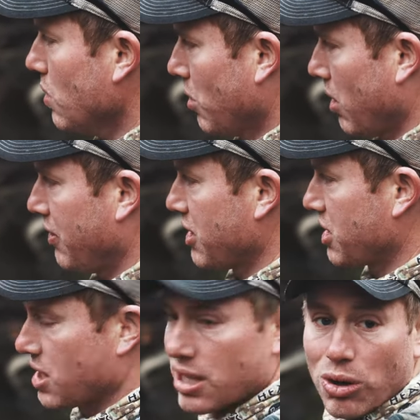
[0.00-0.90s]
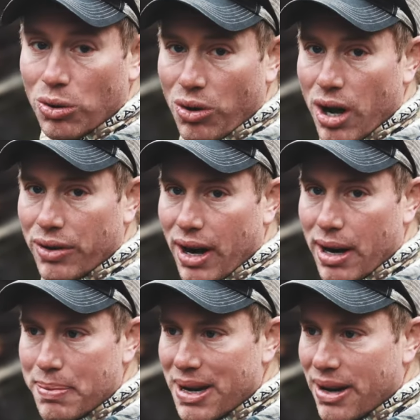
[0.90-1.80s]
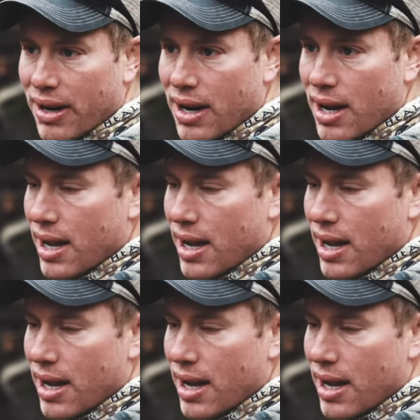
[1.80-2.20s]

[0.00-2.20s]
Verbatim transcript: we're gonna fish this little run right up here.